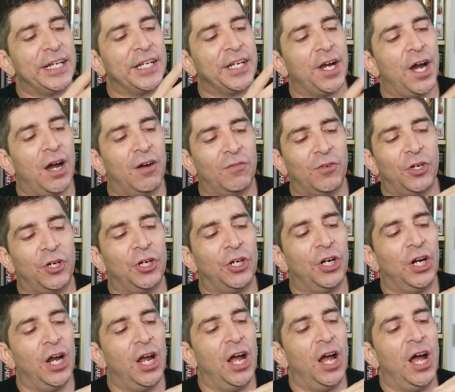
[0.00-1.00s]
cover.
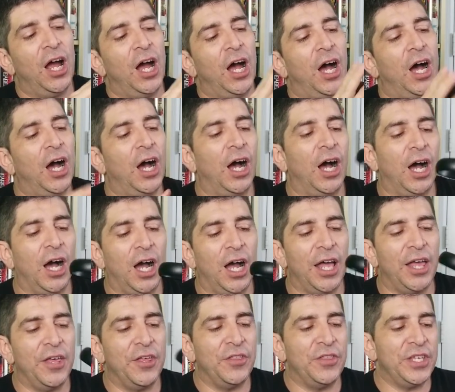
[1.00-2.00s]

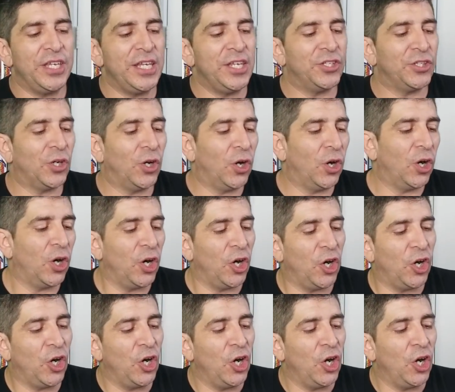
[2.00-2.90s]
These are